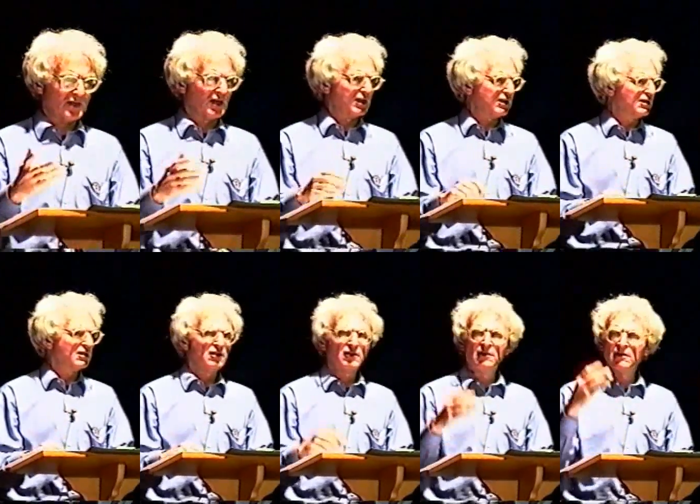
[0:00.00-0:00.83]
why is
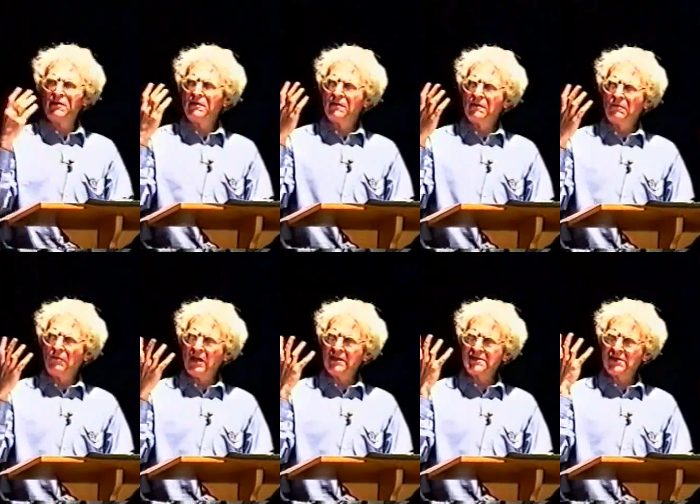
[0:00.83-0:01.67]
there
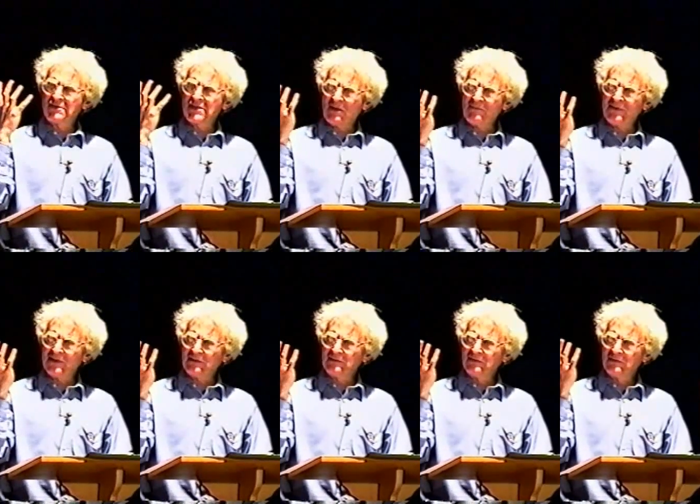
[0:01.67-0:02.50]
something rather than
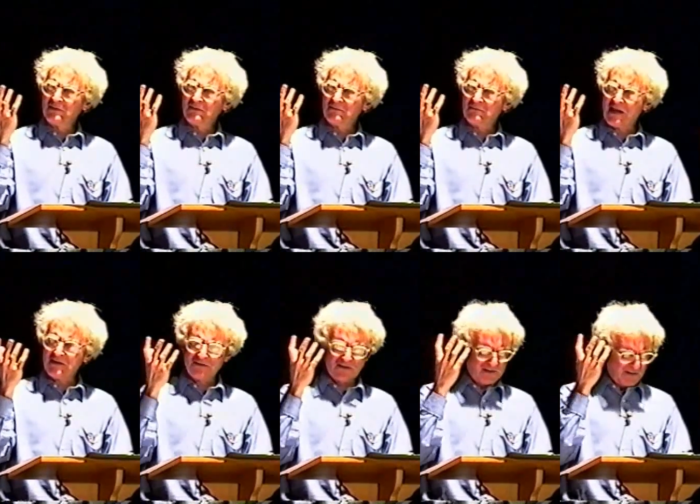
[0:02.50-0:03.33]
nothing at all? And
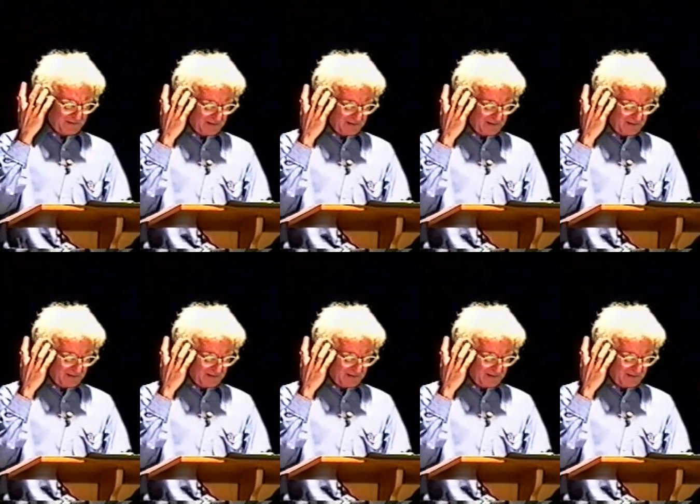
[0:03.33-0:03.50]
Morgenbesser